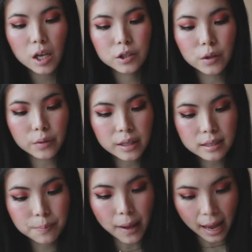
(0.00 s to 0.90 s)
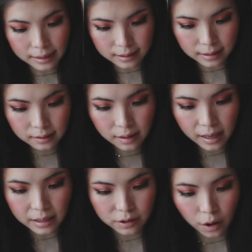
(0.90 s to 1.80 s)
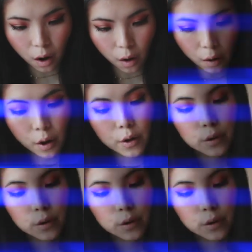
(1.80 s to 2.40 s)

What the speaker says: So this pattern is called